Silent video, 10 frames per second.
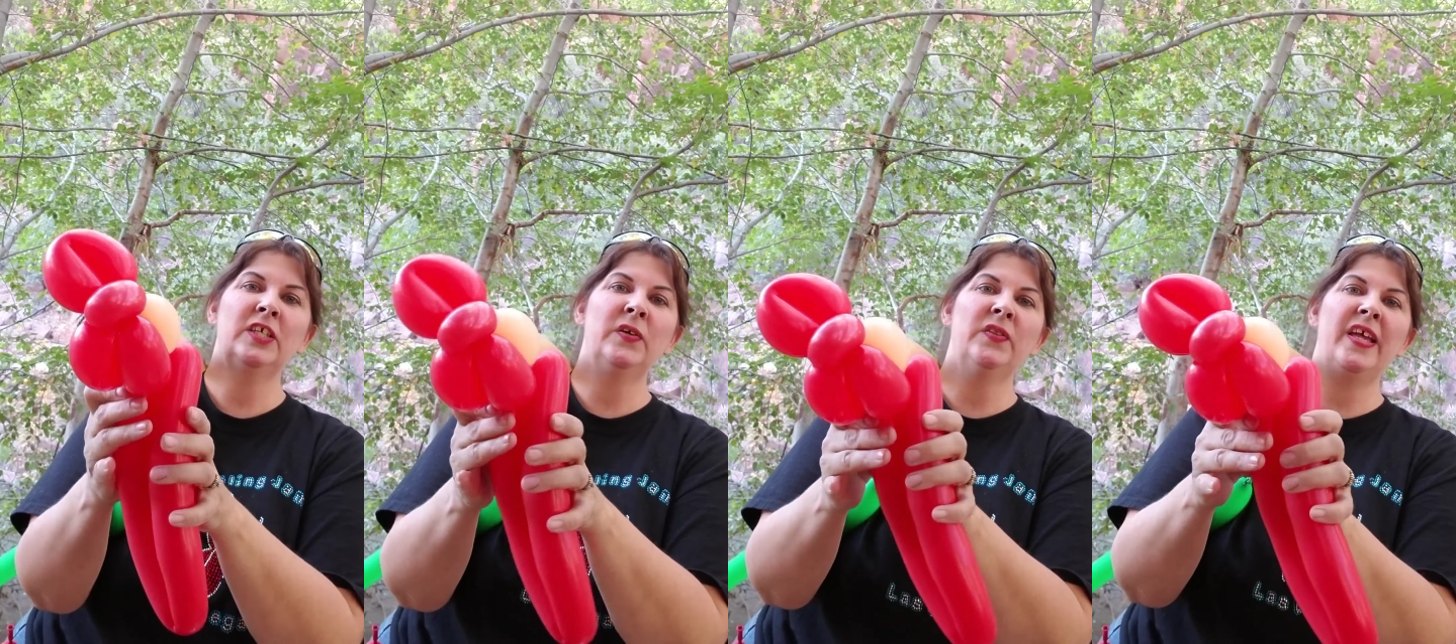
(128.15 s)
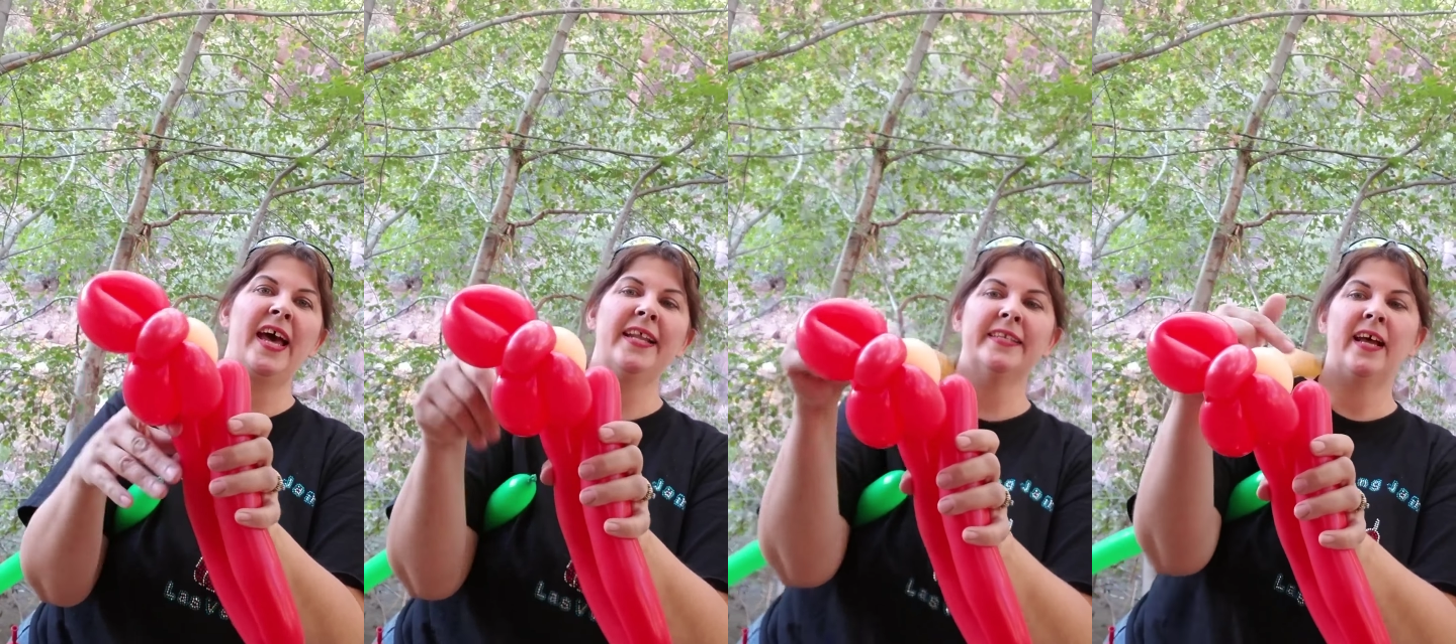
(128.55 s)
so
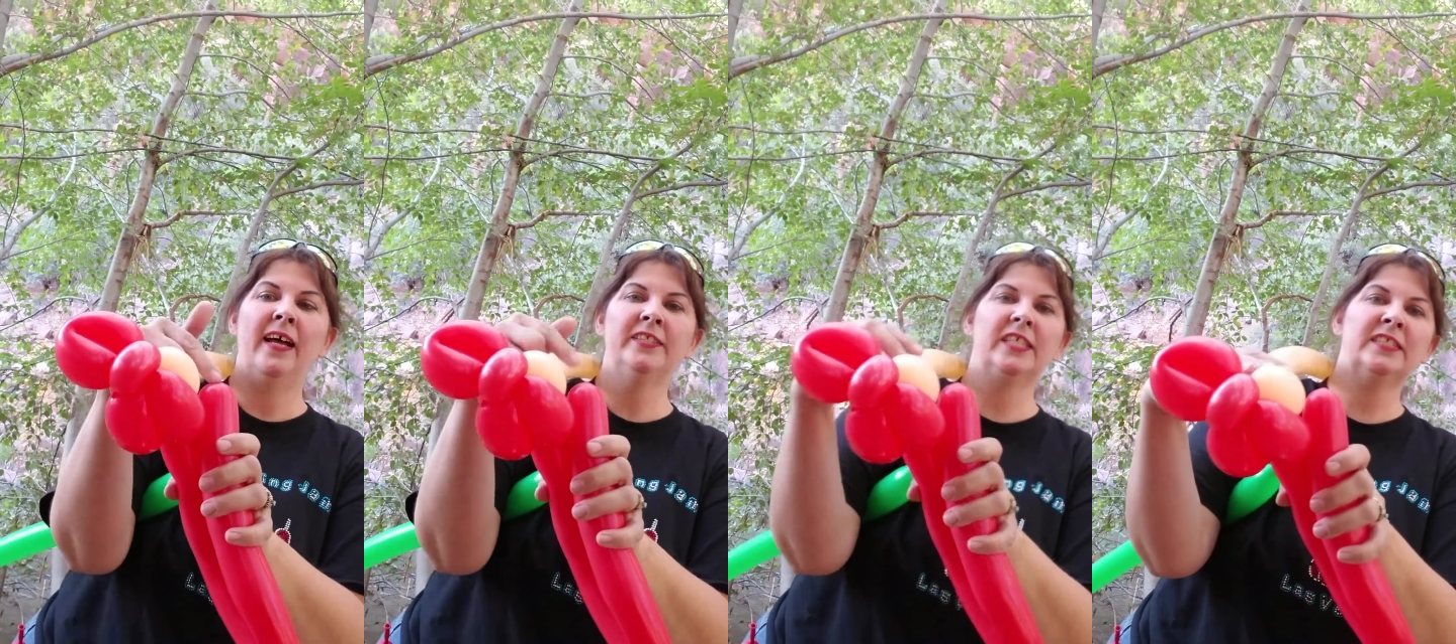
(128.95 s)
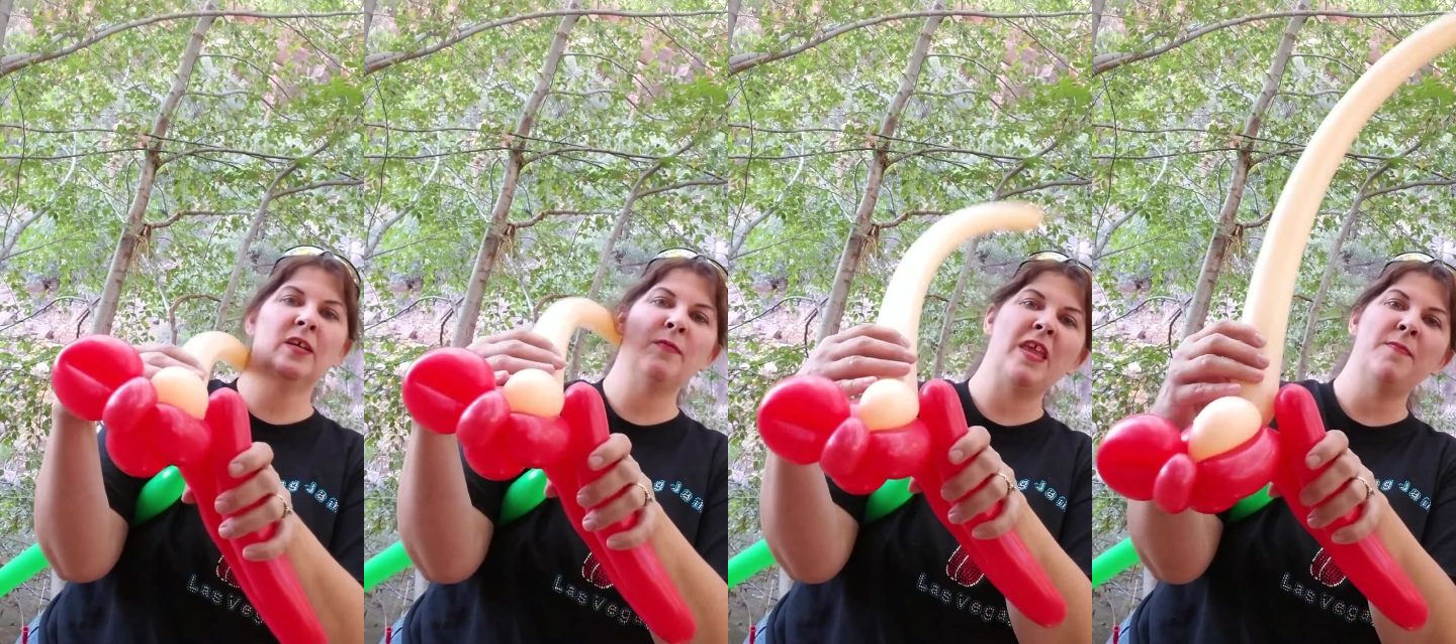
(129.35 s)
that
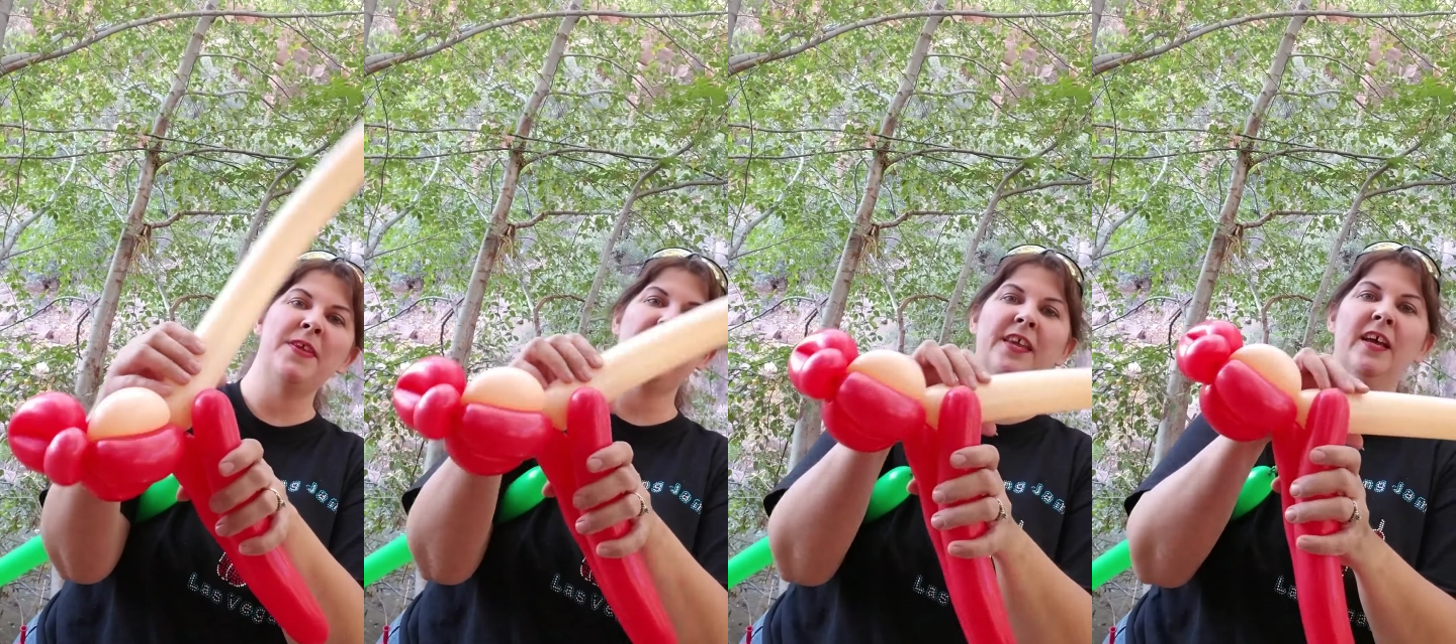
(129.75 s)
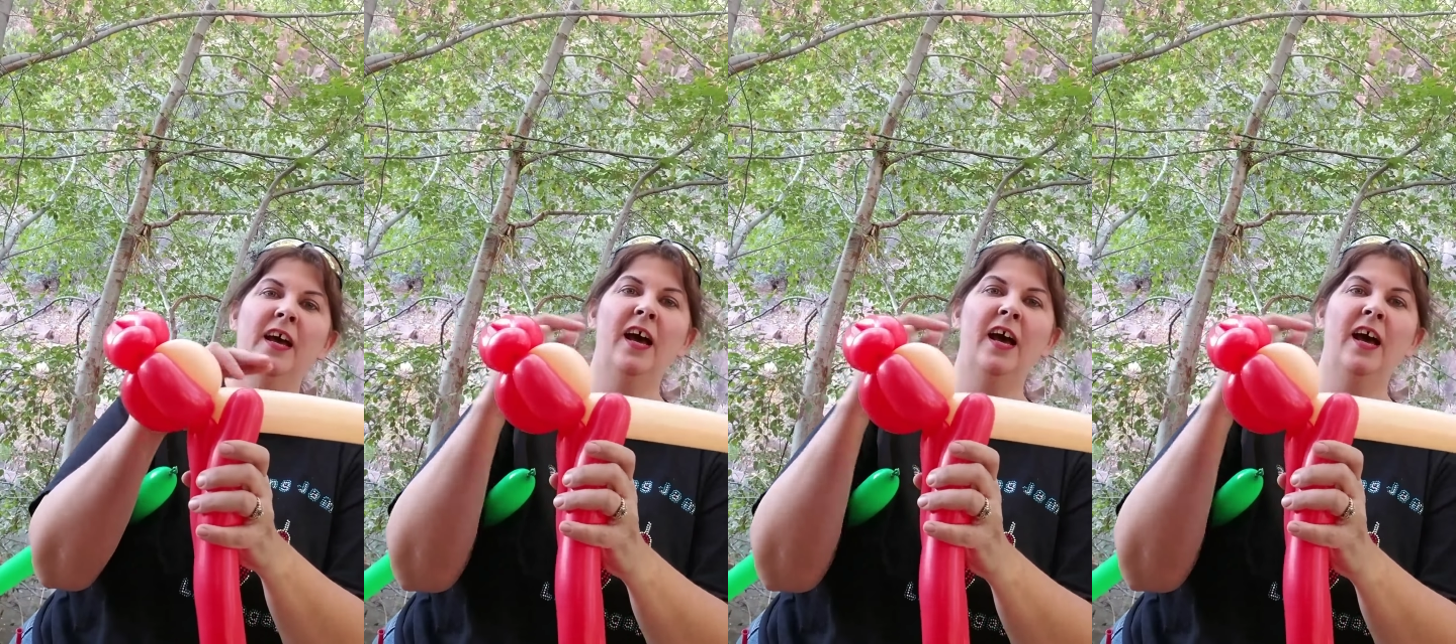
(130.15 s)
just maybe